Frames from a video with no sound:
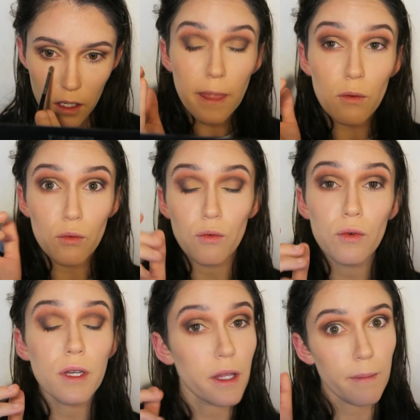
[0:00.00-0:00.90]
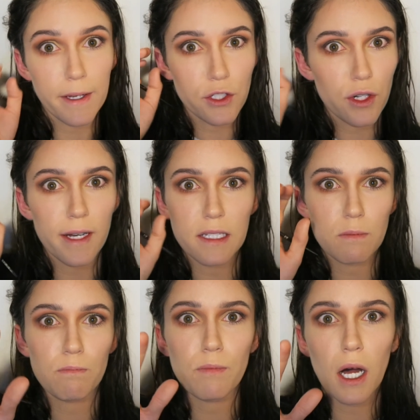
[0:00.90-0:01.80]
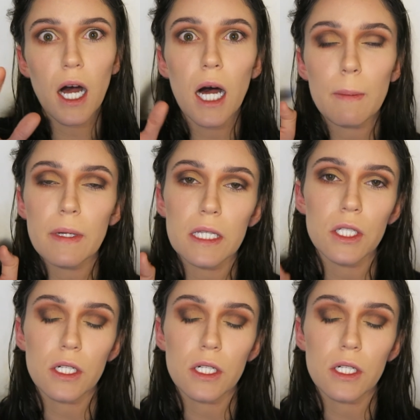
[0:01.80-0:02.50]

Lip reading: it really makes your eyes pop and